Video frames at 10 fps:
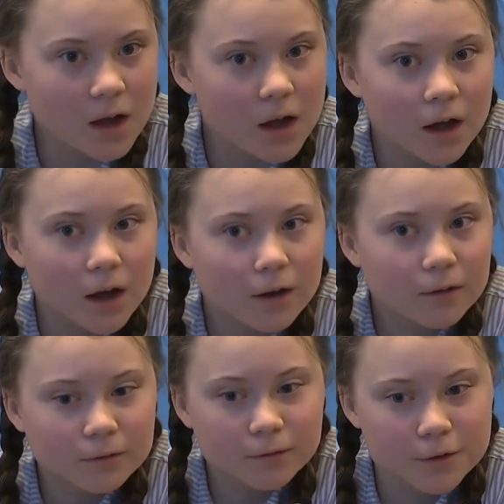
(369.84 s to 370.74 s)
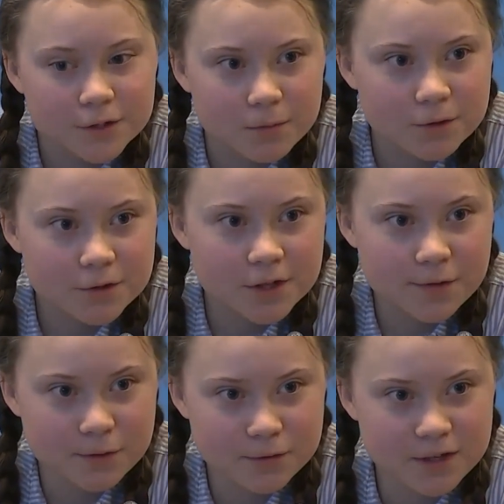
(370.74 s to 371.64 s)
Uh, first, I want to say
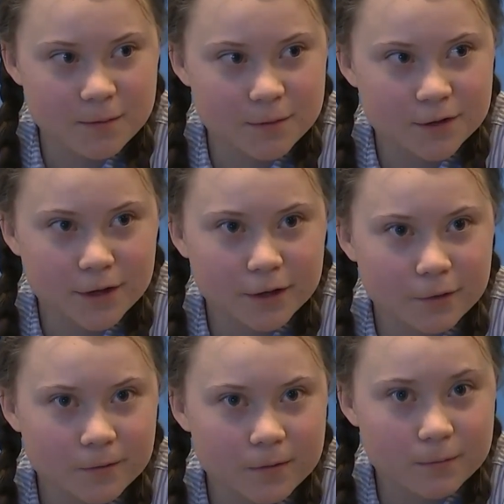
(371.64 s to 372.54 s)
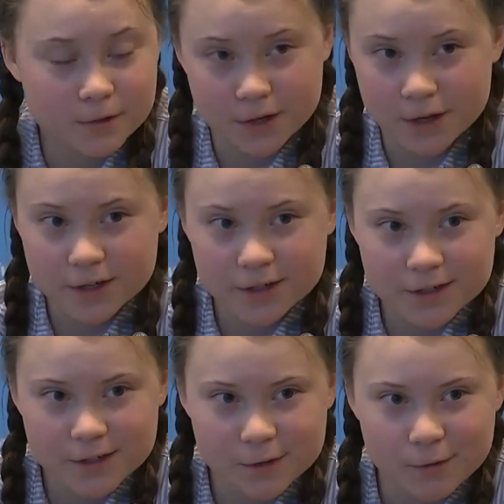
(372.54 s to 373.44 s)
those numbers I got from a
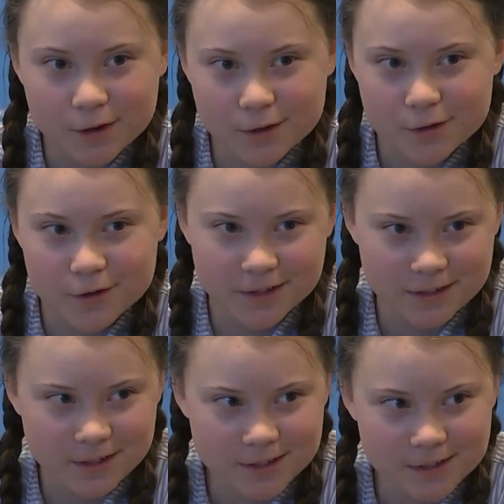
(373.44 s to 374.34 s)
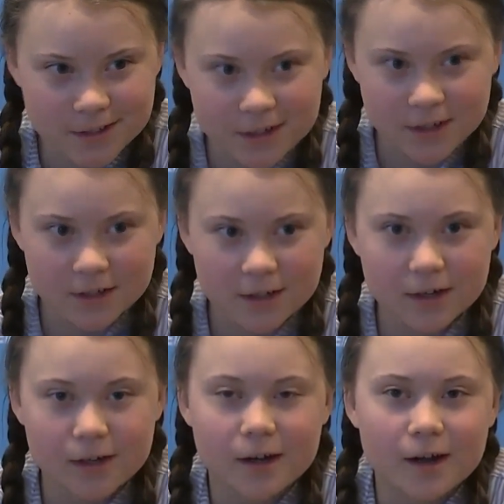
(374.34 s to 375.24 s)
scientist who I contacted yesterday.
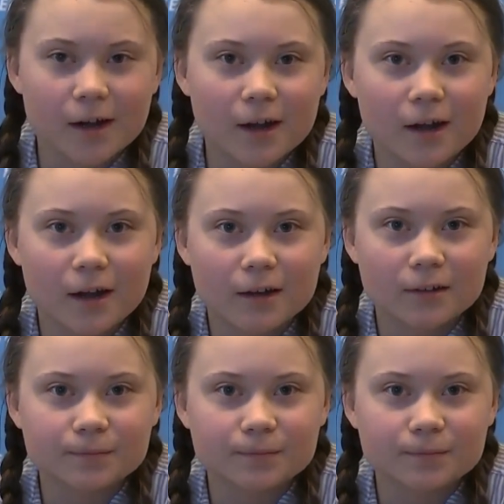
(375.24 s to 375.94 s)
Uh,